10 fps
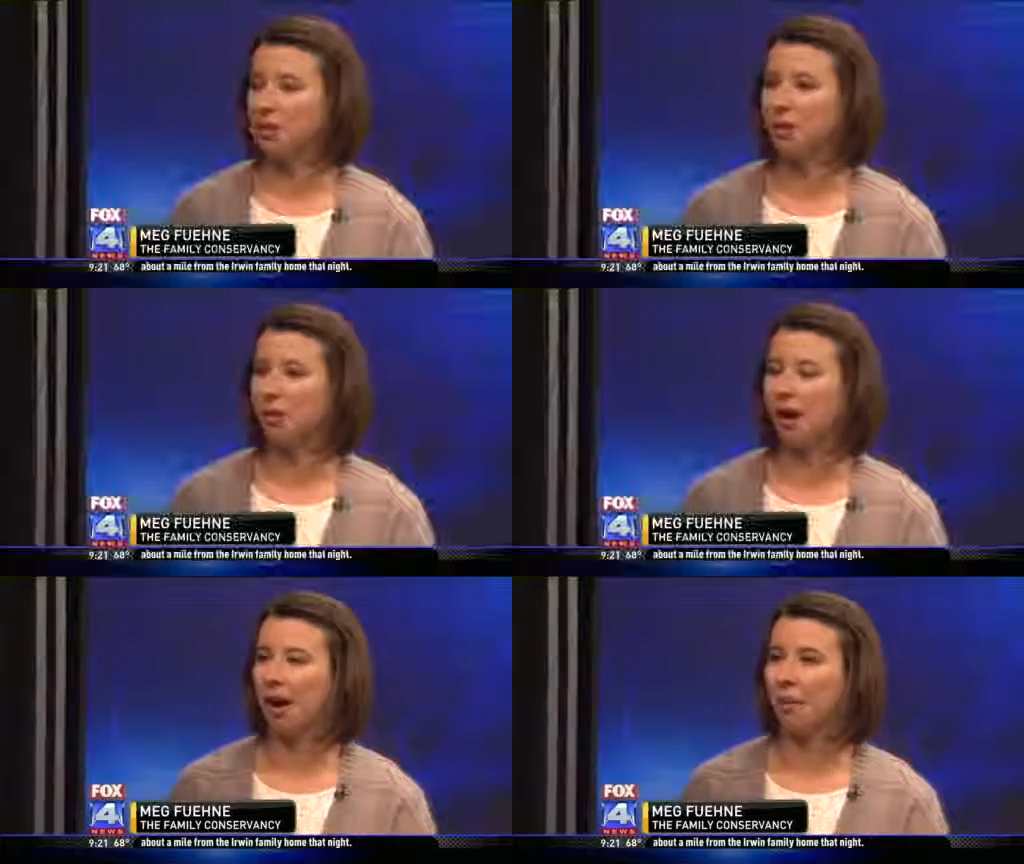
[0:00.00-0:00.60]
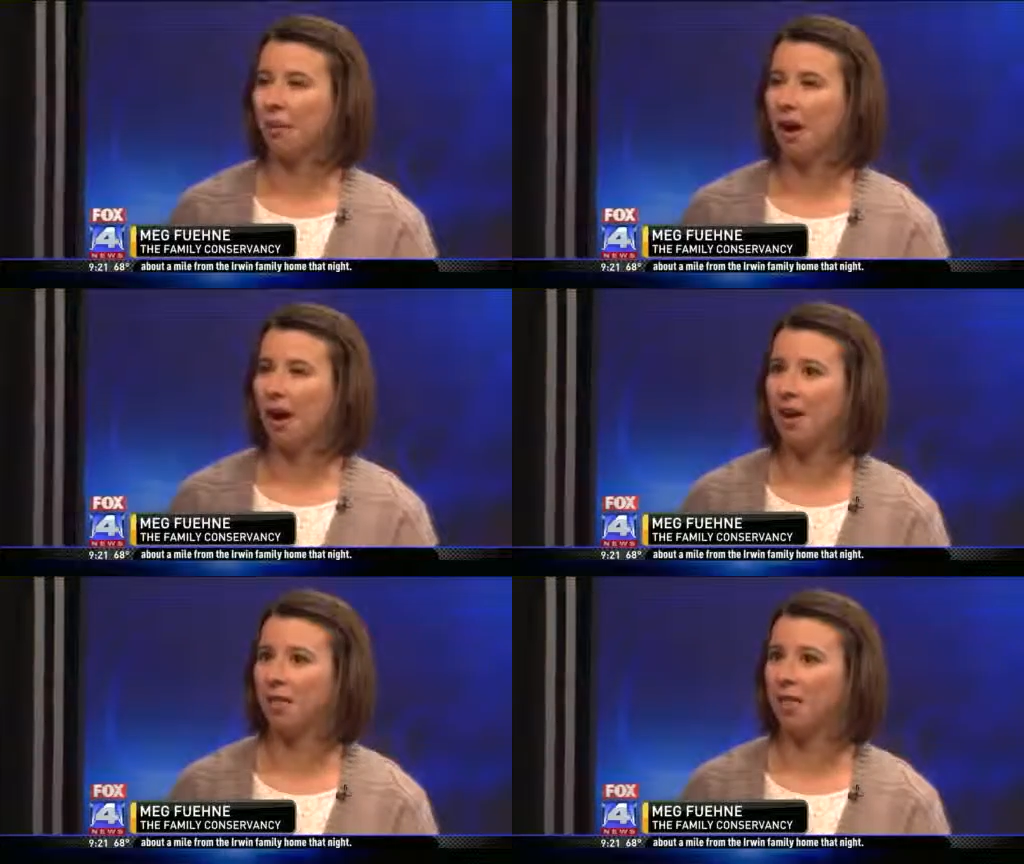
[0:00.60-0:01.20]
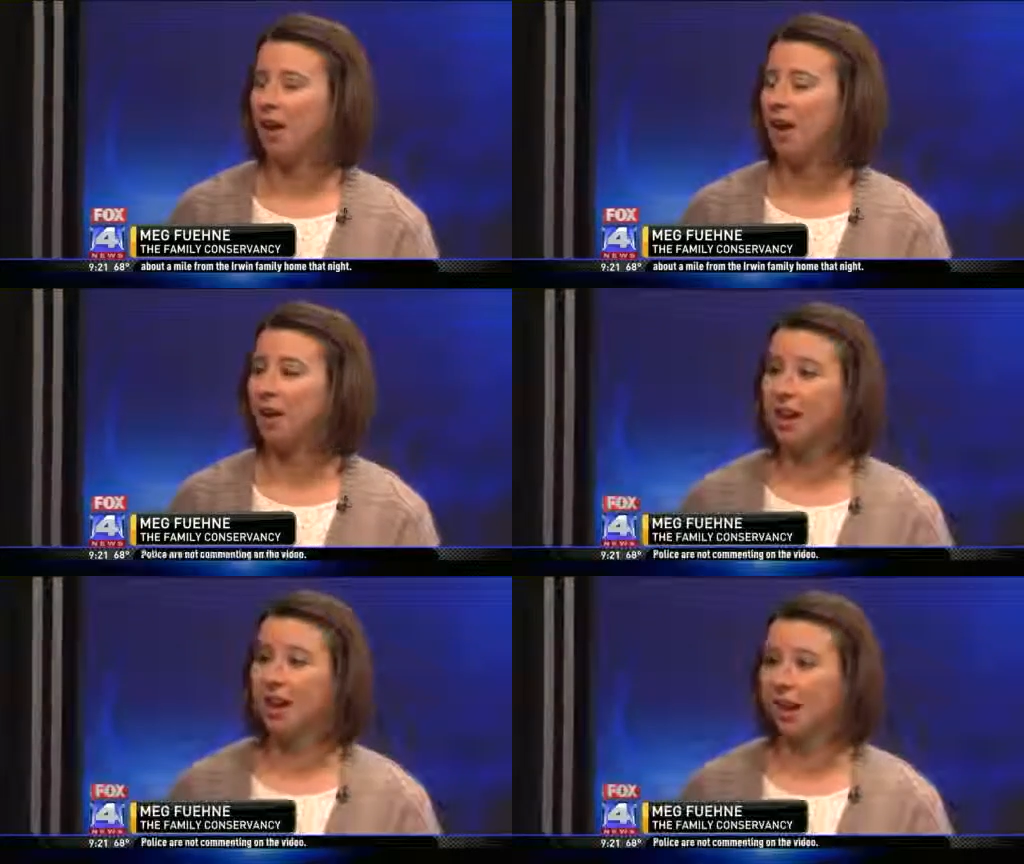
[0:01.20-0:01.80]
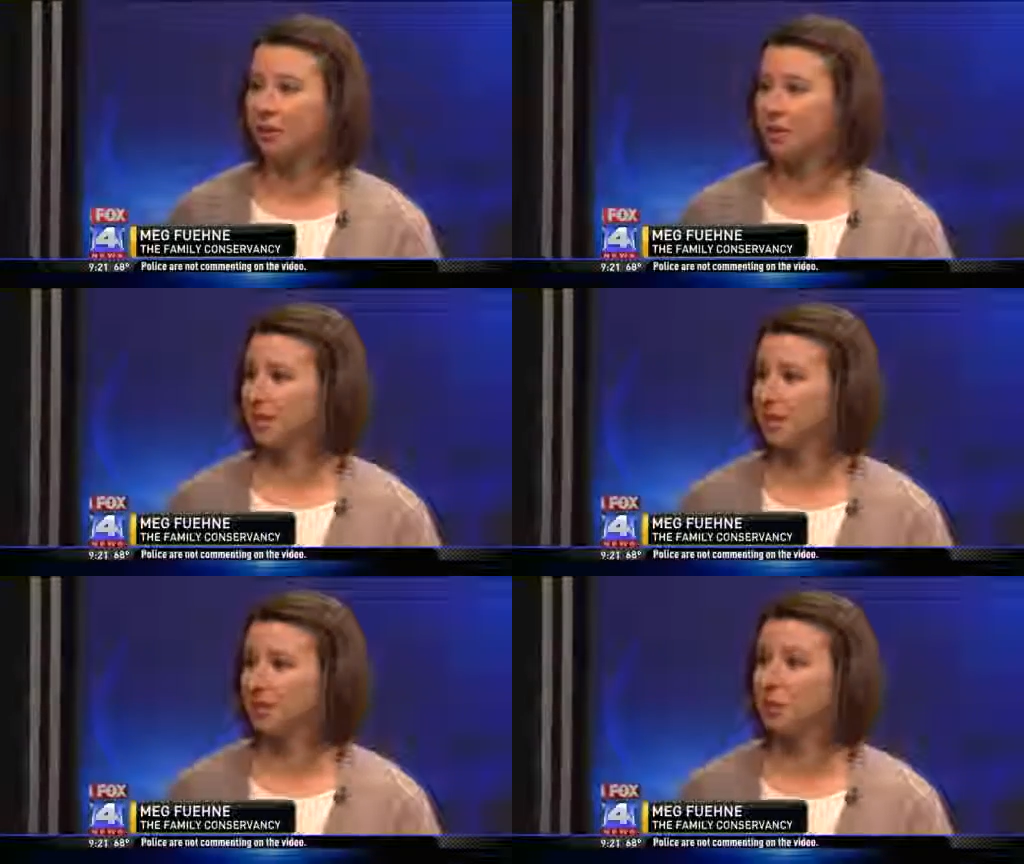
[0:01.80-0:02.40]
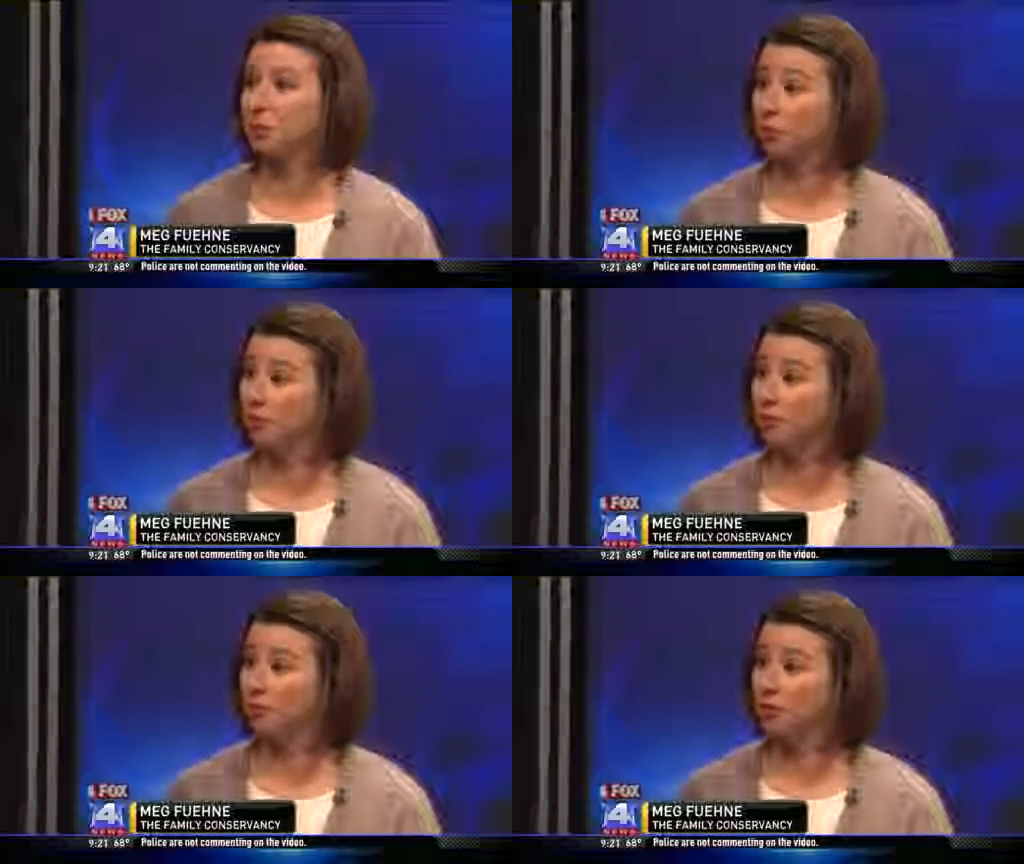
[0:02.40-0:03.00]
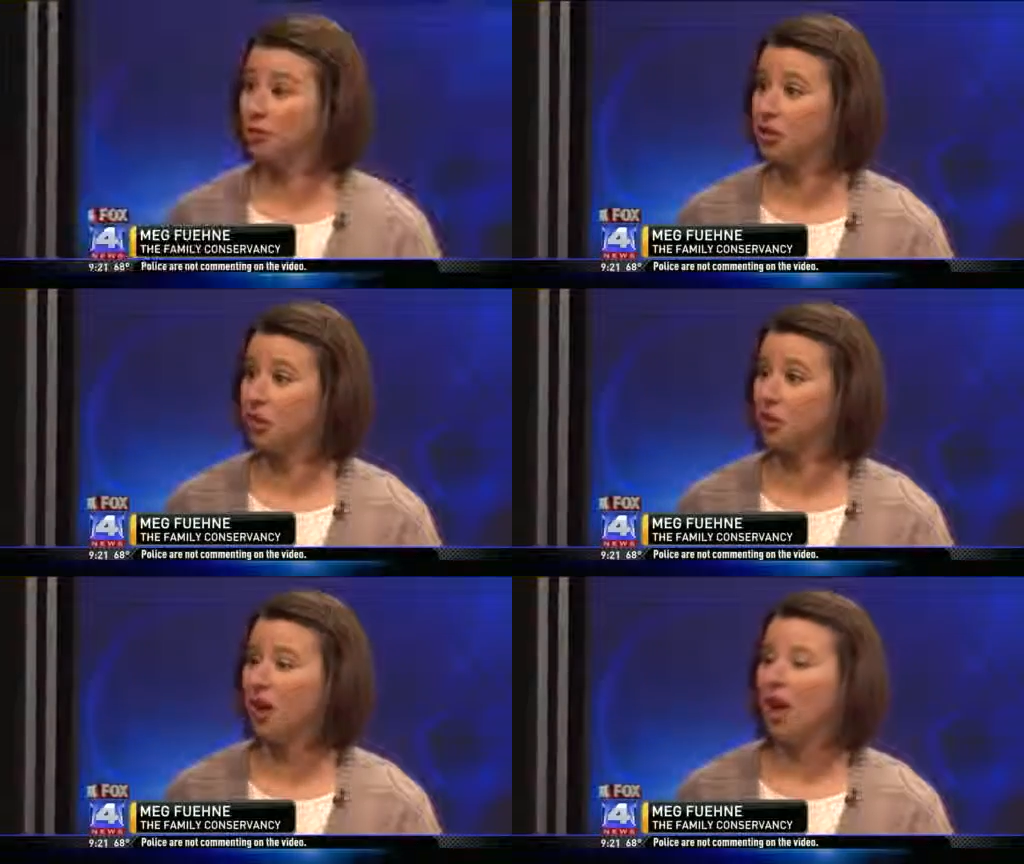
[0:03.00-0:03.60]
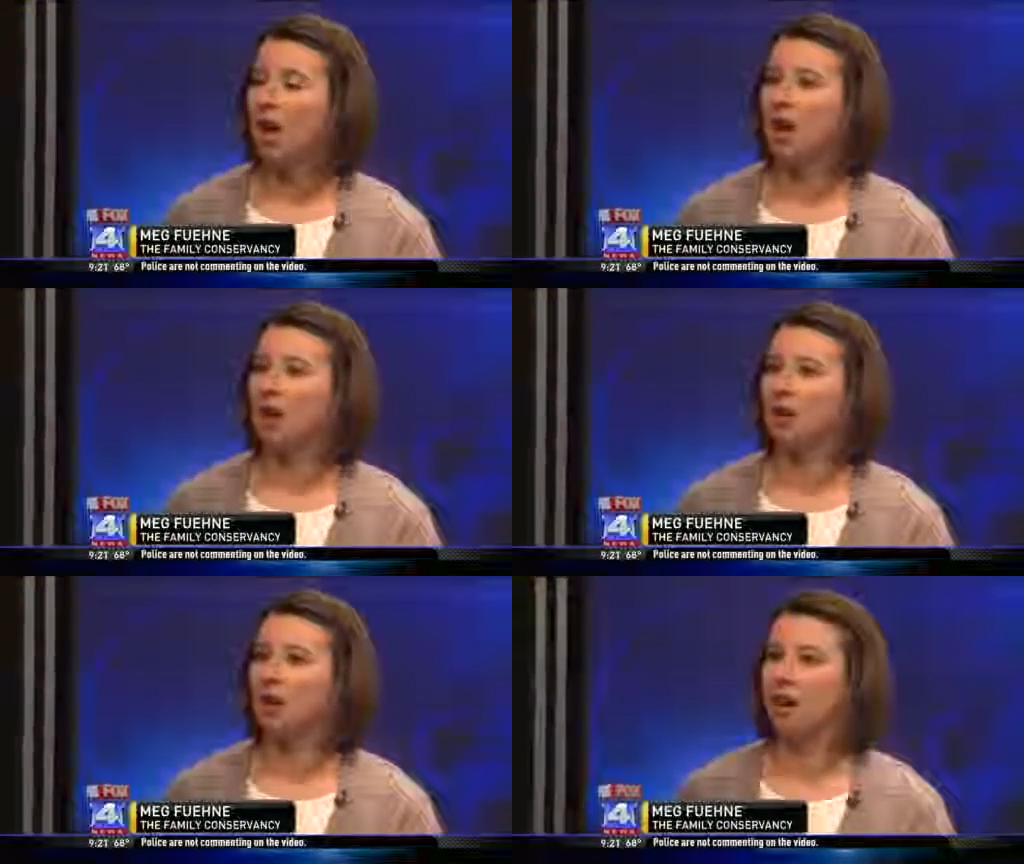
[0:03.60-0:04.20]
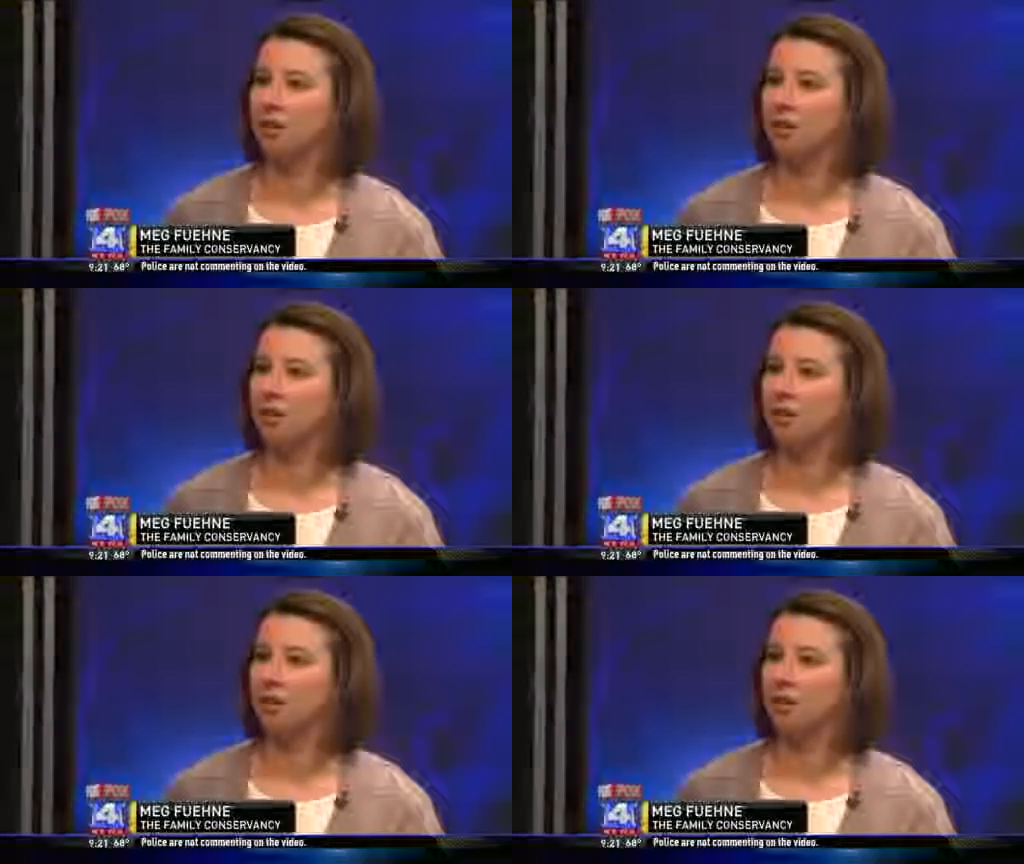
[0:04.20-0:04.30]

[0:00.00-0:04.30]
so I would suggest you preview the show and